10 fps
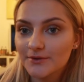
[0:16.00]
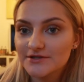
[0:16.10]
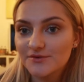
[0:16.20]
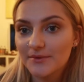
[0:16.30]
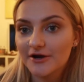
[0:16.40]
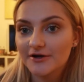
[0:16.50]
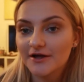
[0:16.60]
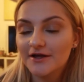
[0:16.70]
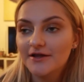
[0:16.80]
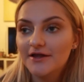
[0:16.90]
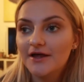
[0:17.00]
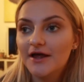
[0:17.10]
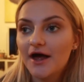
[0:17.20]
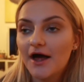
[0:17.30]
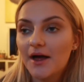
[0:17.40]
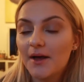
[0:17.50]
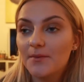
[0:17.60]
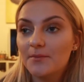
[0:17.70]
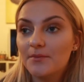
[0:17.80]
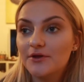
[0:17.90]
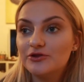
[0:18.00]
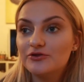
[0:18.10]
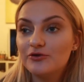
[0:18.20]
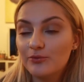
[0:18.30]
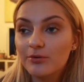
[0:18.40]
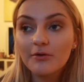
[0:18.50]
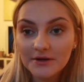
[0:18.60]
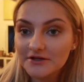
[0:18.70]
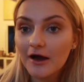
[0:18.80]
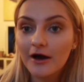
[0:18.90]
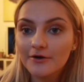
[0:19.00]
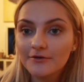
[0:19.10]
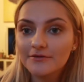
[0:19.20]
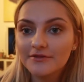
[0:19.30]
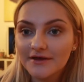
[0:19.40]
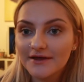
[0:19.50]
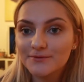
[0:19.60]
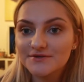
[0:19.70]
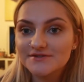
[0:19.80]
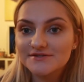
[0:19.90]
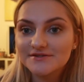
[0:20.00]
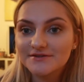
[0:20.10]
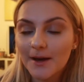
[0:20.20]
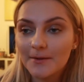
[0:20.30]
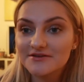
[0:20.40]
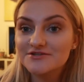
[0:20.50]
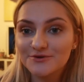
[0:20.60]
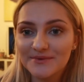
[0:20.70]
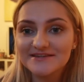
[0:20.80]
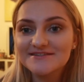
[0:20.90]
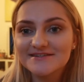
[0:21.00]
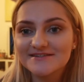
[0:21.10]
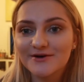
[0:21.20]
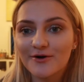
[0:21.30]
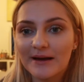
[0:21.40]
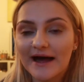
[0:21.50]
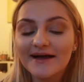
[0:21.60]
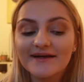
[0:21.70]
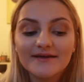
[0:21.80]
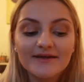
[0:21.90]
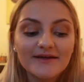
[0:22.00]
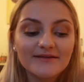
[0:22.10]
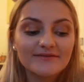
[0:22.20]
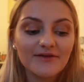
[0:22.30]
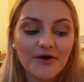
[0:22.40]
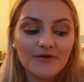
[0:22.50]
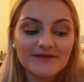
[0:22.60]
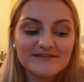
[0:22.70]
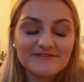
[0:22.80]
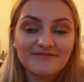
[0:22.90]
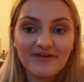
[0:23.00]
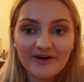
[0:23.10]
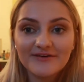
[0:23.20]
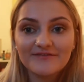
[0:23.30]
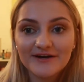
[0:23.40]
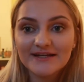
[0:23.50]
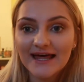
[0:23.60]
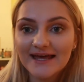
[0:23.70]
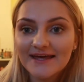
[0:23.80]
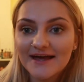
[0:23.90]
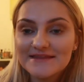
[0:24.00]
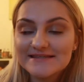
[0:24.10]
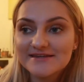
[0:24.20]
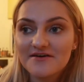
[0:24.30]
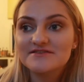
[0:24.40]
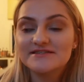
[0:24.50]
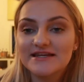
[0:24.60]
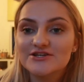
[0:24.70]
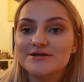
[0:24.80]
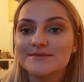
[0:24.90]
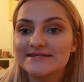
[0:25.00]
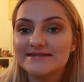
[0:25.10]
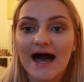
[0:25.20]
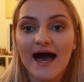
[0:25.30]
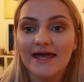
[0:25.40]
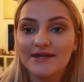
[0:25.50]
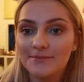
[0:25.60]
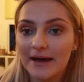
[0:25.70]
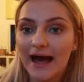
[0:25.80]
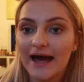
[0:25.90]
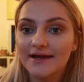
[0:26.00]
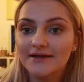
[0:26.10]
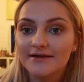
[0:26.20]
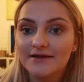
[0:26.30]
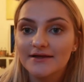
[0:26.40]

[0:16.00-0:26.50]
I went to America. Um, you will probably know that it was about two months since I got back, so this is very, very late, and this stuff has literally been sat in a bag,